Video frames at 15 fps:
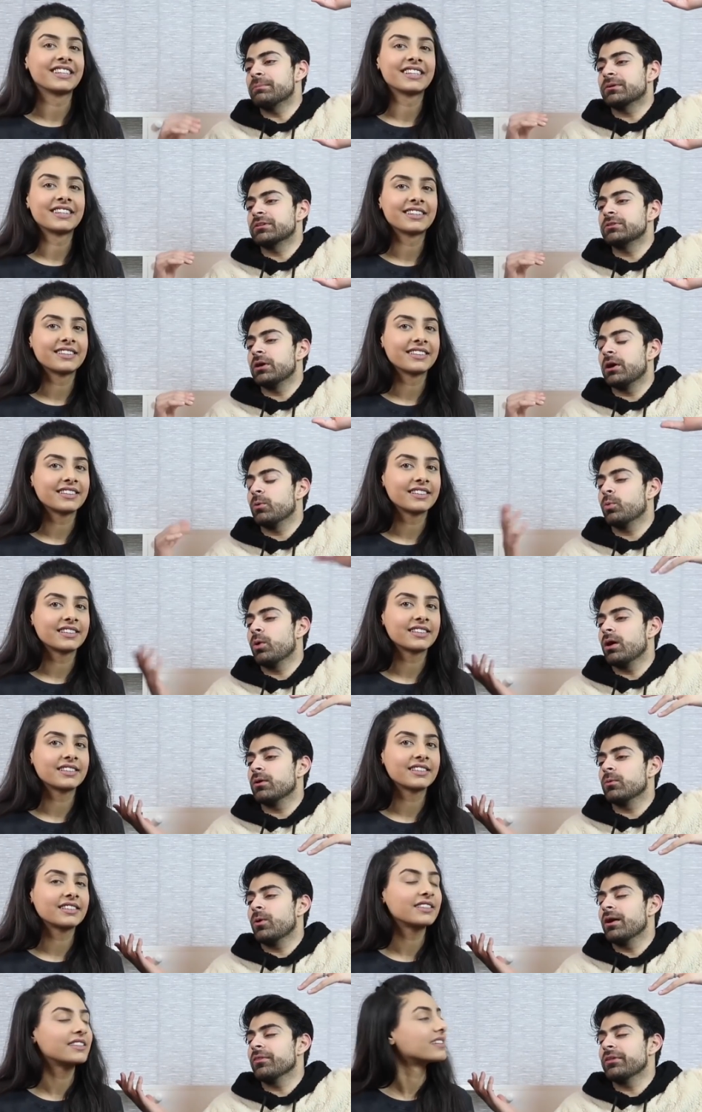Speaker 1: Nim, could, uh,
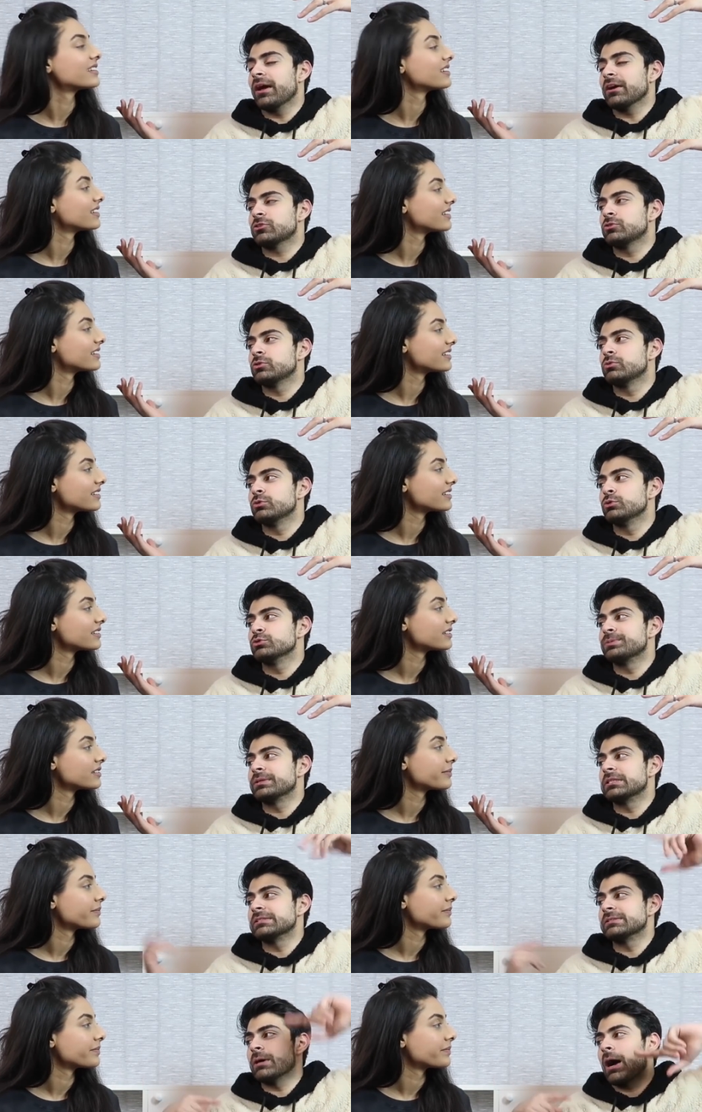what, what are the actual rules?
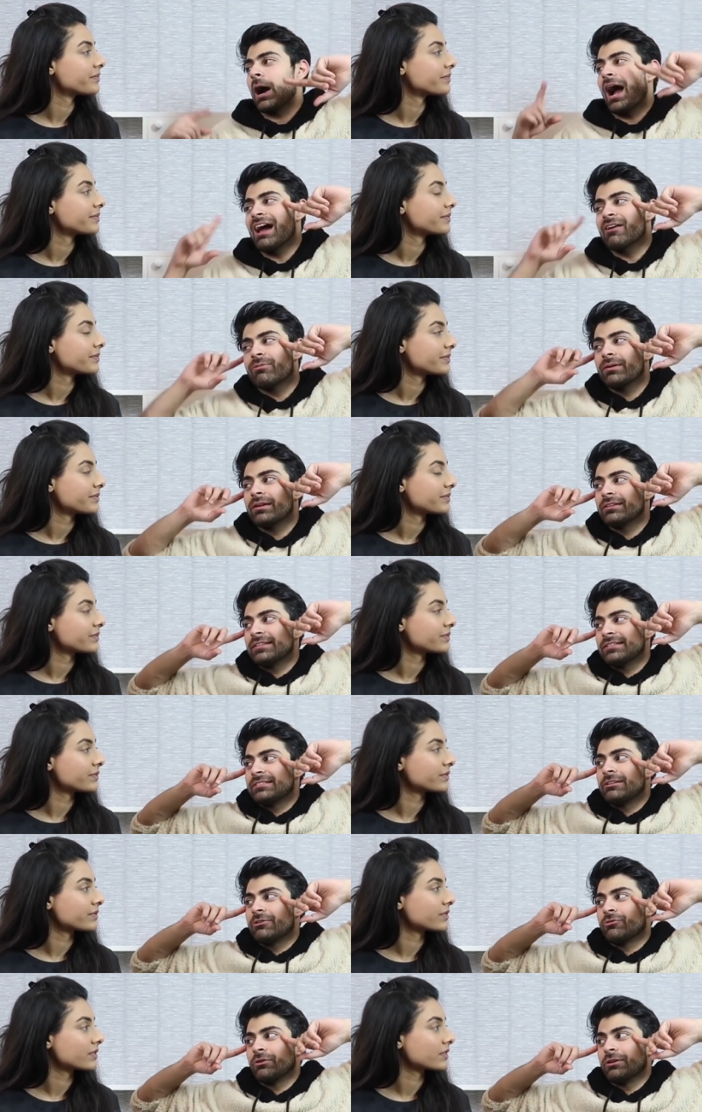Because I have played
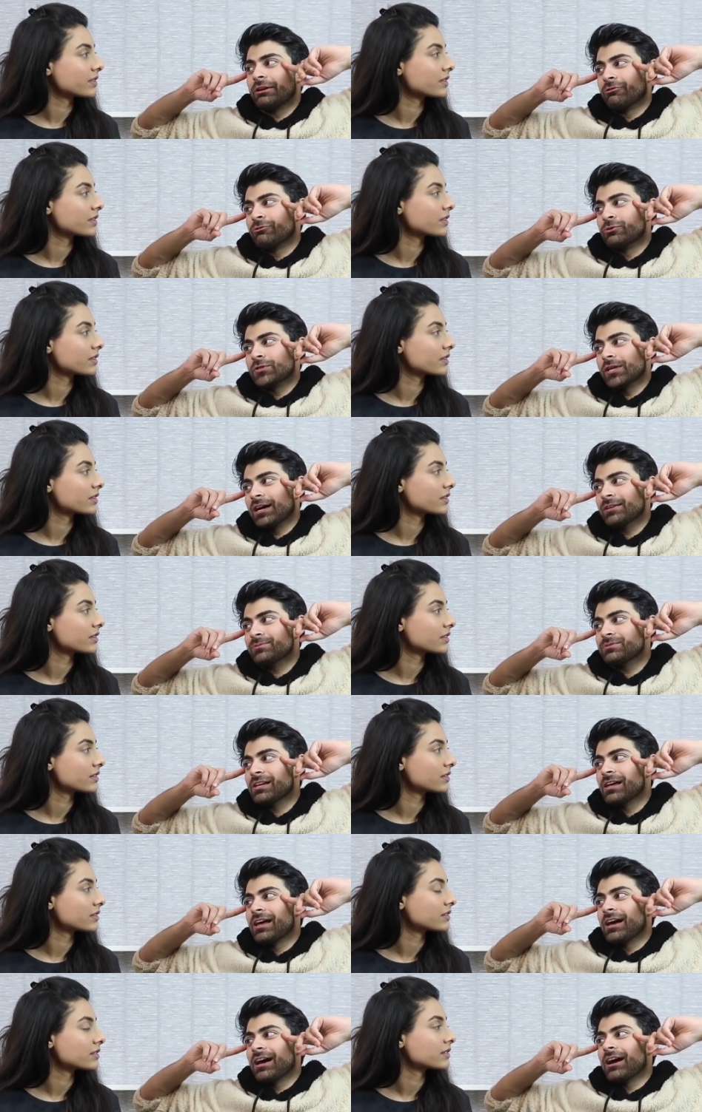this differently a few times.
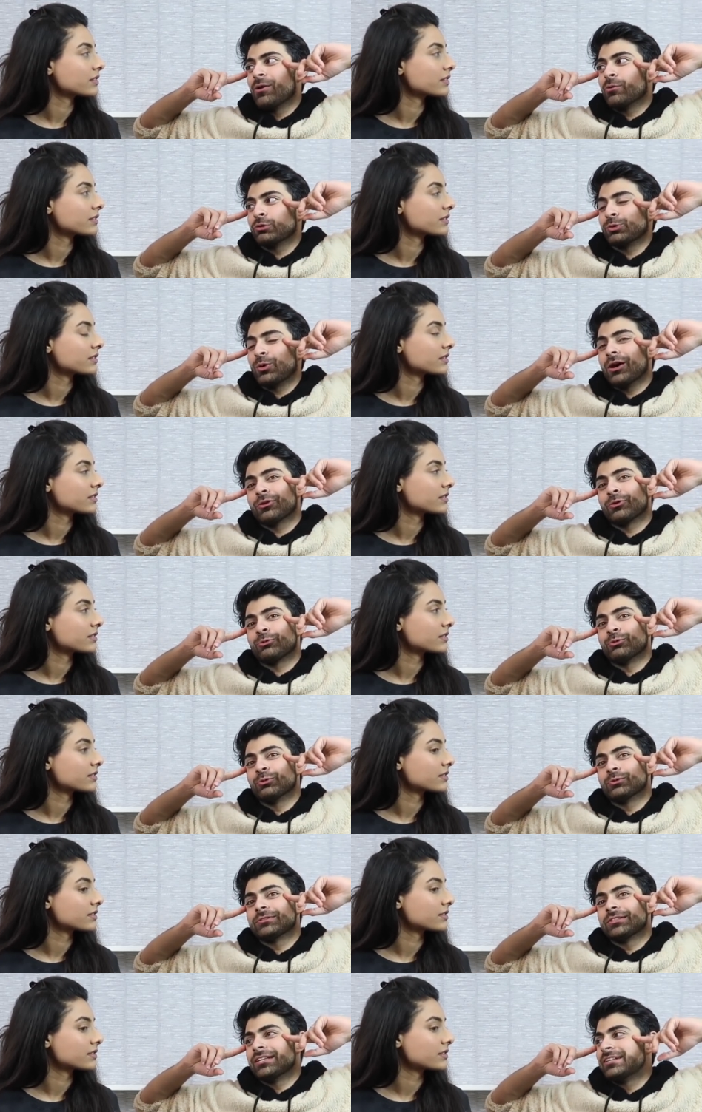Uh, so what are the
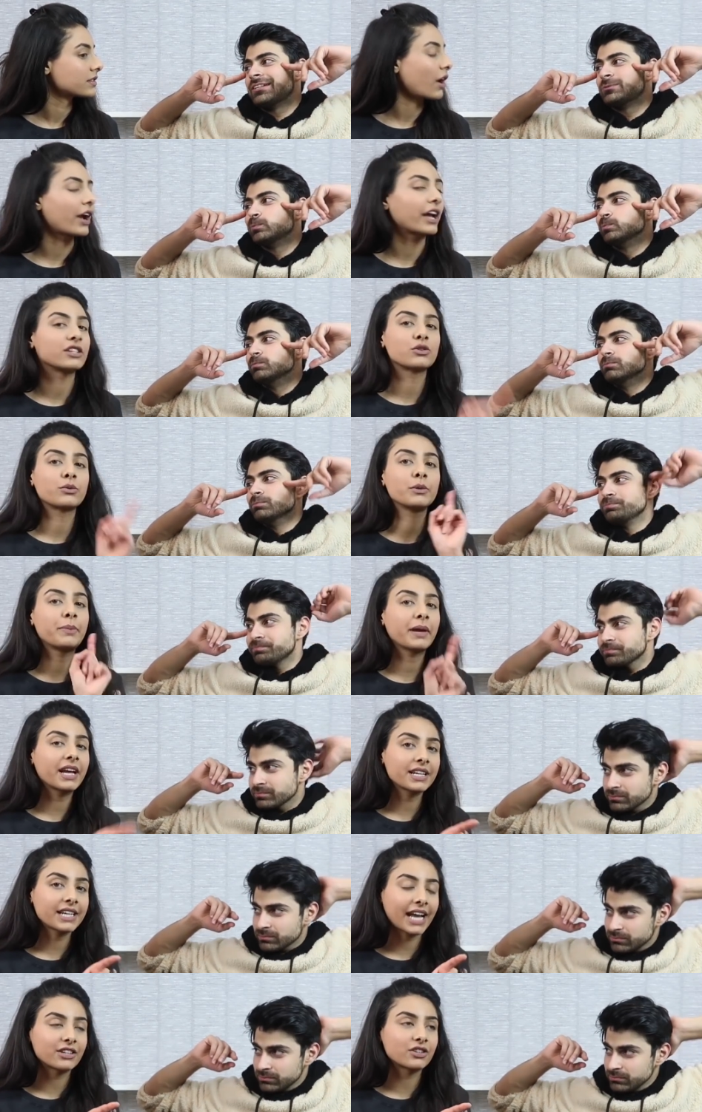rules?
Speaker 2: Okay, so we pick
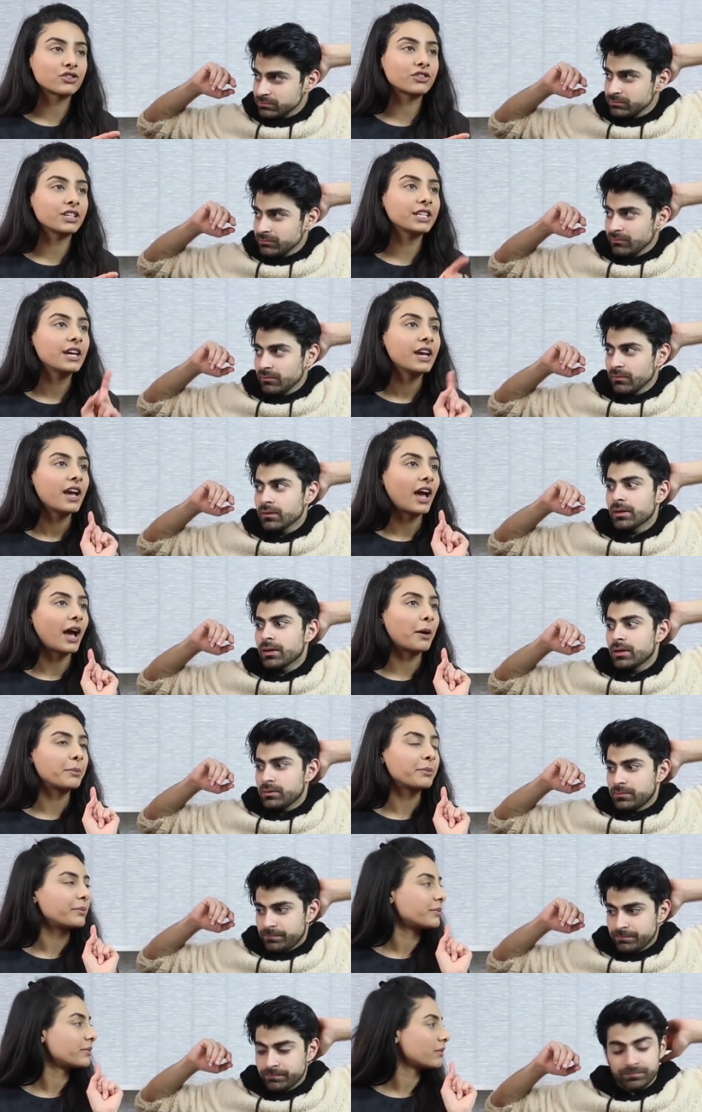a category.
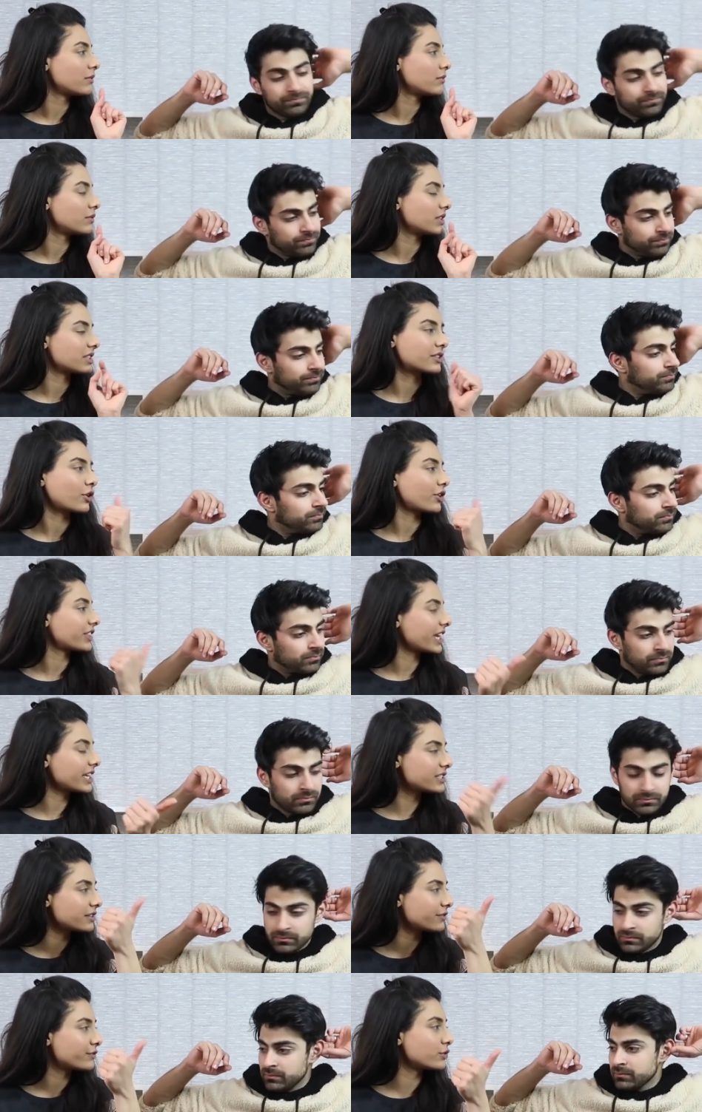Um, it's got
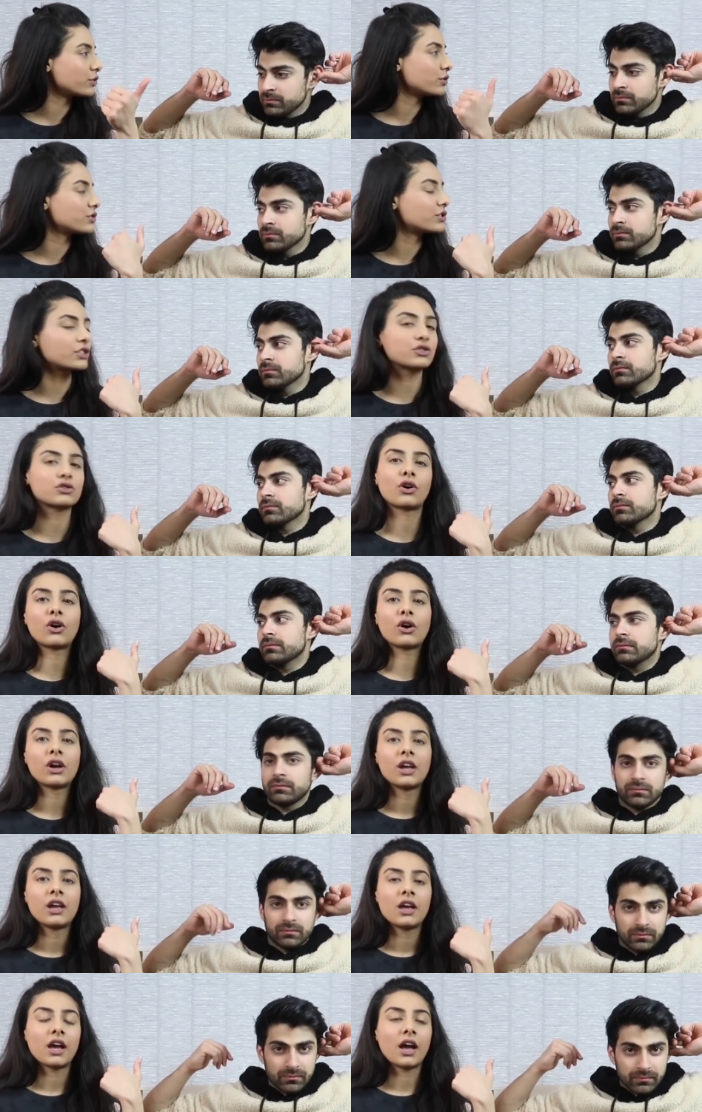Daisy Foods, it's
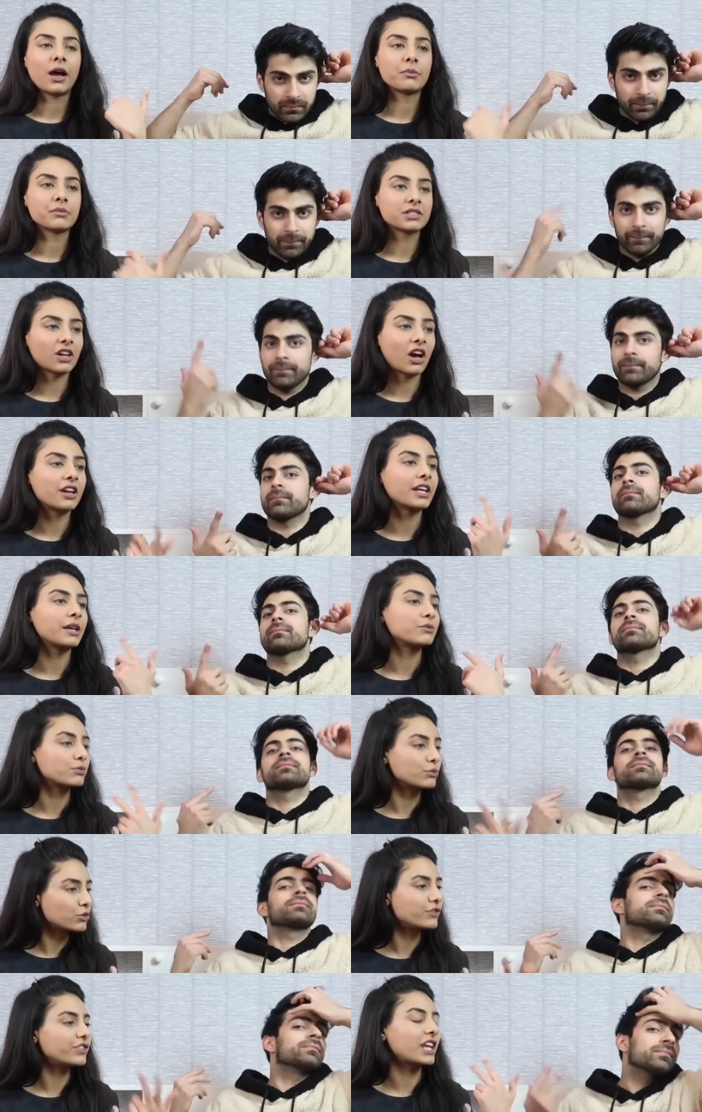got um, star
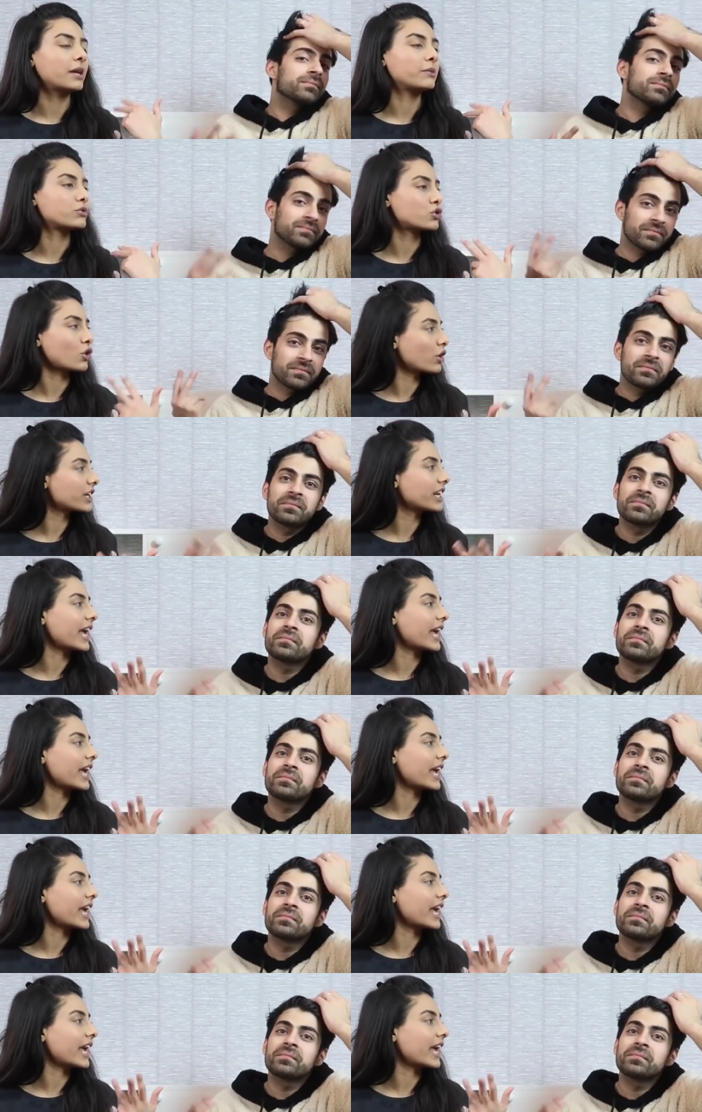names, movie names, song